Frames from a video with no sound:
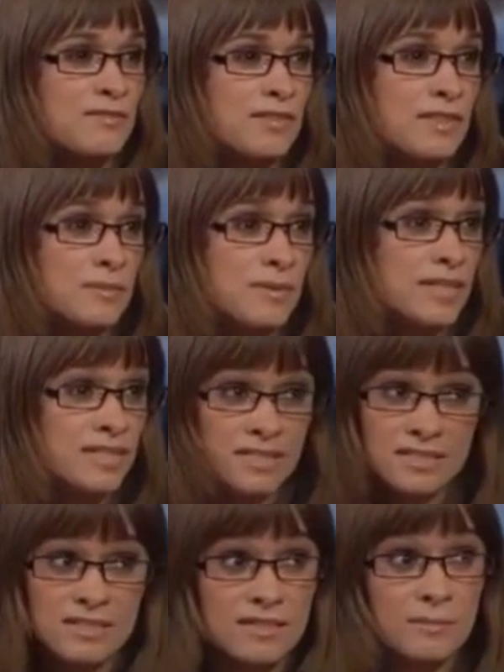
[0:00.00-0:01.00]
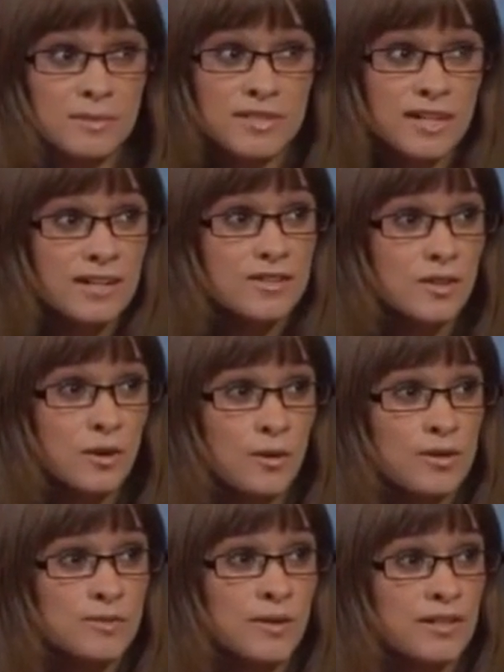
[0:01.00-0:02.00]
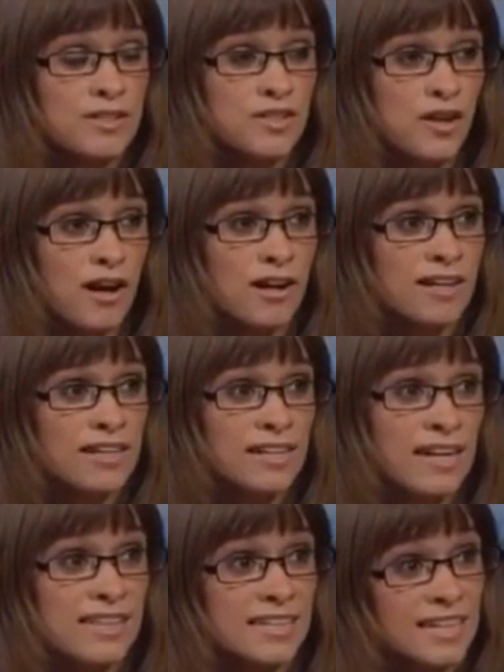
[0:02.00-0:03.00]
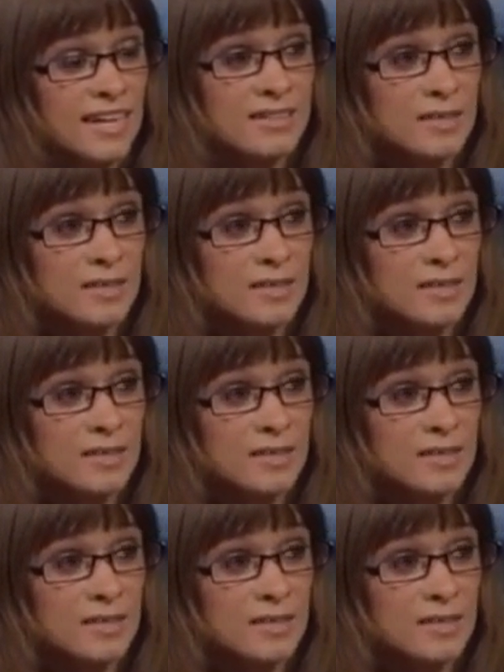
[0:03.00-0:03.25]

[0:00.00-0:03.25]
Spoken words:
civil liberties because the libertarians are always very strong on it, and I think it